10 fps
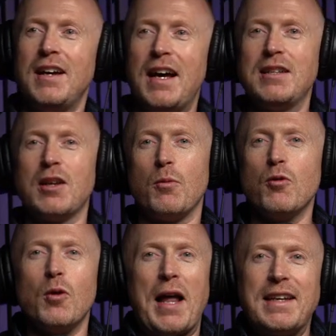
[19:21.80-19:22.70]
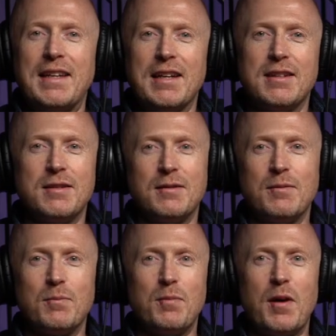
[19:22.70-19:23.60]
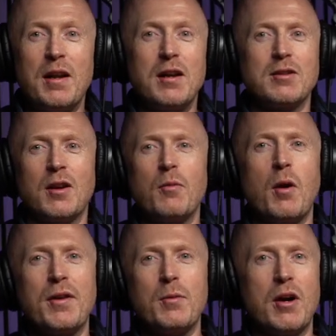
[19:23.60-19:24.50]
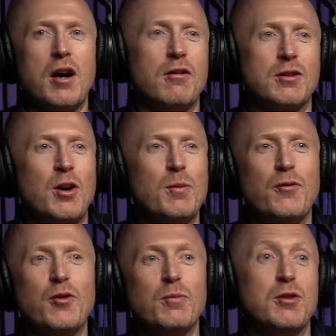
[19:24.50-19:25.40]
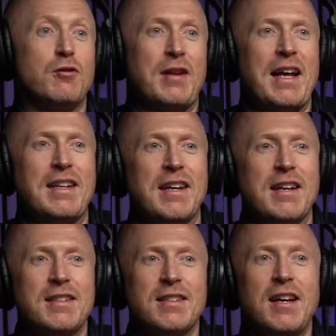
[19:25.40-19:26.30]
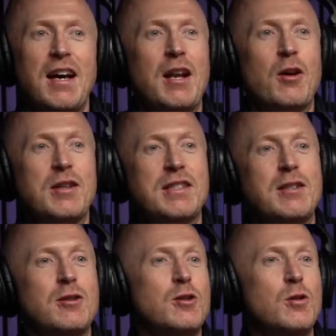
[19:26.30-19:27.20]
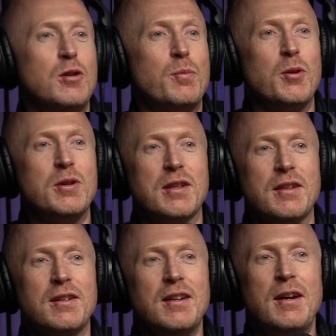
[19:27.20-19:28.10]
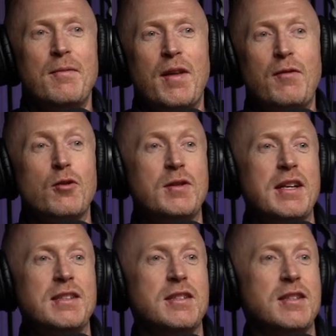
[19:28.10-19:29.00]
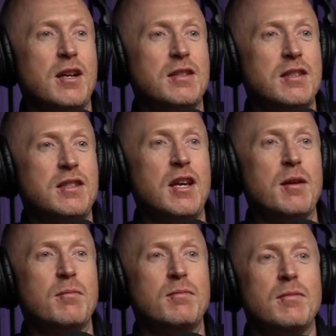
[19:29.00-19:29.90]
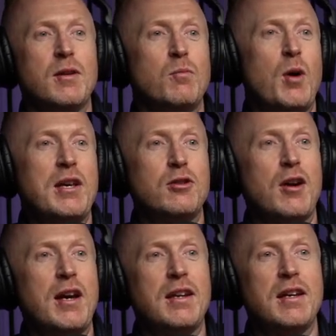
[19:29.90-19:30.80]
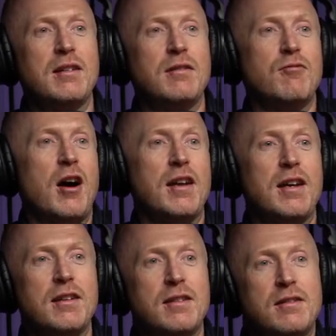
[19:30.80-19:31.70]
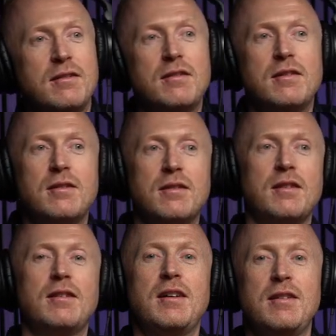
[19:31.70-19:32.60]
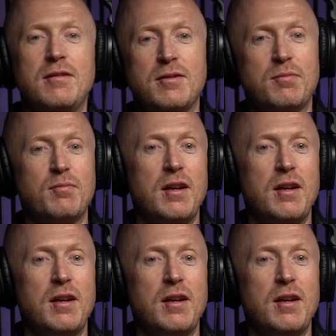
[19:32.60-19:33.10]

and he's like, "We're all addicts." And I was like, "I think we are. As high performers, you're an addict, and like you said, you choose your poison. If you're addicted to going to the gym and weight training and running and and